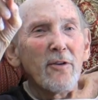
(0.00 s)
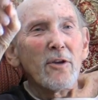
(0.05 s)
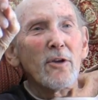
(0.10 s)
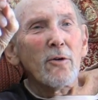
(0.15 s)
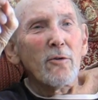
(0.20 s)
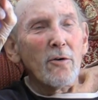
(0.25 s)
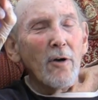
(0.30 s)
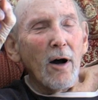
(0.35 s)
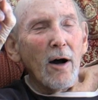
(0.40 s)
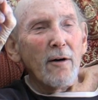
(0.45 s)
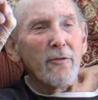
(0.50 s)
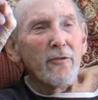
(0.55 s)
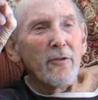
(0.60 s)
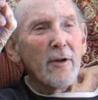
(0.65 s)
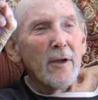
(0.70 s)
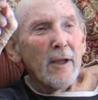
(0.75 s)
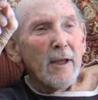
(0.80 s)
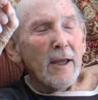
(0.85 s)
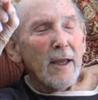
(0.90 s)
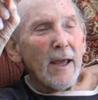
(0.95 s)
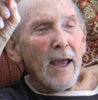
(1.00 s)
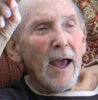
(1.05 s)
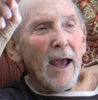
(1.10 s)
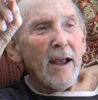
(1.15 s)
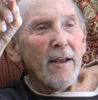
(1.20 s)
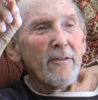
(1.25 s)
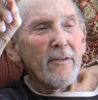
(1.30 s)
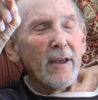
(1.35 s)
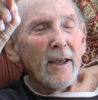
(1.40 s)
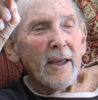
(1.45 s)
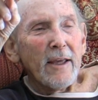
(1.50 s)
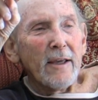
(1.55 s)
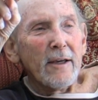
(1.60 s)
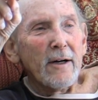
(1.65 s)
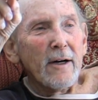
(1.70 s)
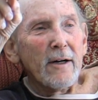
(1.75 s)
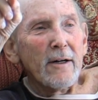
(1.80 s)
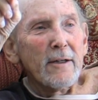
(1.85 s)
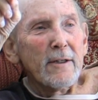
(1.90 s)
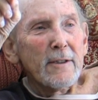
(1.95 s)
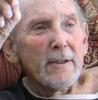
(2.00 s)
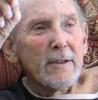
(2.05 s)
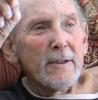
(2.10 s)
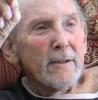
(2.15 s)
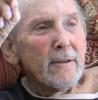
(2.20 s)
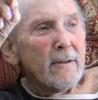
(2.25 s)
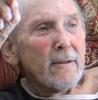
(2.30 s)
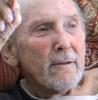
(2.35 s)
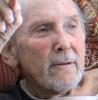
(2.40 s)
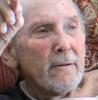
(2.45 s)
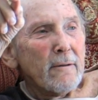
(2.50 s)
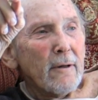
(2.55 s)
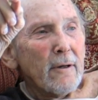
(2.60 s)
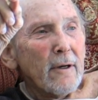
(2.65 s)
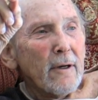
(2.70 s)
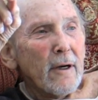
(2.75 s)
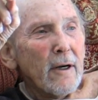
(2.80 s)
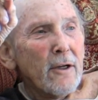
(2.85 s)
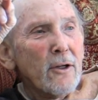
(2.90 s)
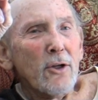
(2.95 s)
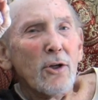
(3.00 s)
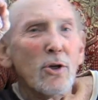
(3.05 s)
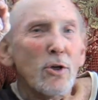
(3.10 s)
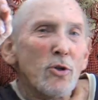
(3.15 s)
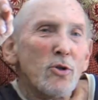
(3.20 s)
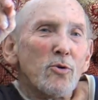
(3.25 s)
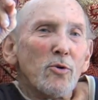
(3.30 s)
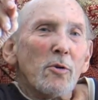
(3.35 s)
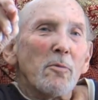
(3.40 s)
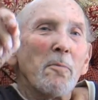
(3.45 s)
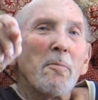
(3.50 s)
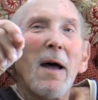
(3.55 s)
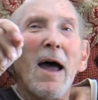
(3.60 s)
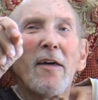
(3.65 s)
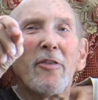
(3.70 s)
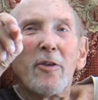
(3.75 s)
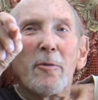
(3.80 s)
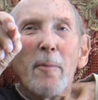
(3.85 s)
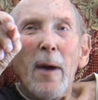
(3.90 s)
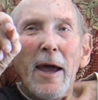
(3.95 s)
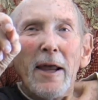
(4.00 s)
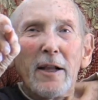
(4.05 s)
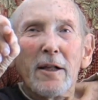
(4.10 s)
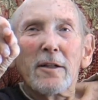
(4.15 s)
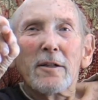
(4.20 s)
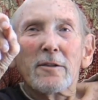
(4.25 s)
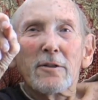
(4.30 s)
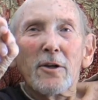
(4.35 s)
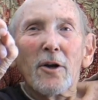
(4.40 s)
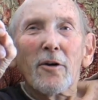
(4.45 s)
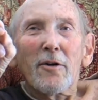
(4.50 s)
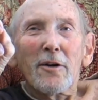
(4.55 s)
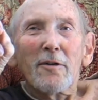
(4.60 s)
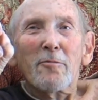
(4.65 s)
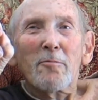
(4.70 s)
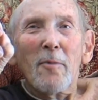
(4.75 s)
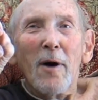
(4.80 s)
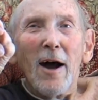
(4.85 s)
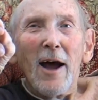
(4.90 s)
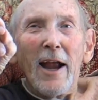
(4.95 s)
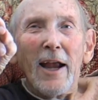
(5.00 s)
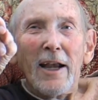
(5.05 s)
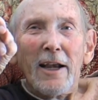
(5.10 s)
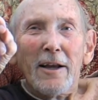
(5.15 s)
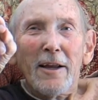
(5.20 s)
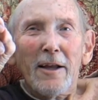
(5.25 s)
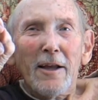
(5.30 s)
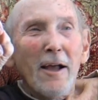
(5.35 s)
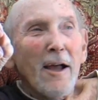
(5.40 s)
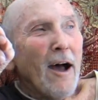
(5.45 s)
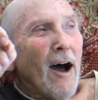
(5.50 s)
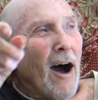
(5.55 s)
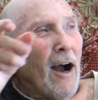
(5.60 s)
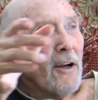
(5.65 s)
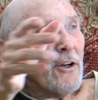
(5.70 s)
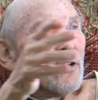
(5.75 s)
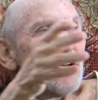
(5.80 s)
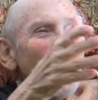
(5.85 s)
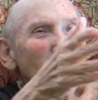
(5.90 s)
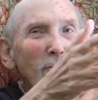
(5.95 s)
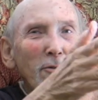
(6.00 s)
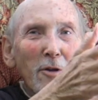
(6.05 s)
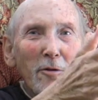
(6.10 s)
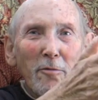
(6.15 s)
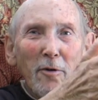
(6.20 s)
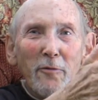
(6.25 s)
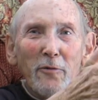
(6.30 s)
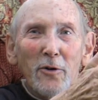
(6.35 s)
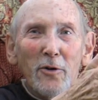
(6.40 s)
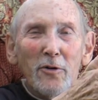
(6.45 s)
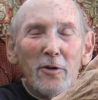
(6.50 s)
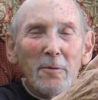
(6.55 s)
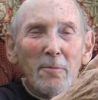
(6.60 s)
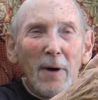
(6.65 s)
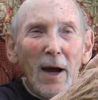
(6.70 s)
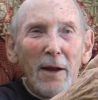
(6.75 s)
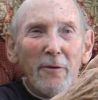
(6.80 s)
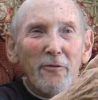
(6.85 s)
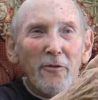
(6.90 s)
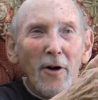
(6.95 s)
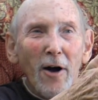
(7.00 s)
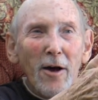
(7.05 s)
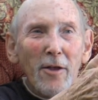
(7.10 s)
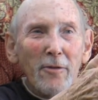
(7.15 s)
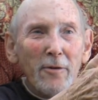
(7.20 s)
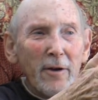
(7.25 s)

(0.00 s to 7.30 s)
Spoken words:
Udoff has a unusual mathematical turn of mind. I showed the review to my father.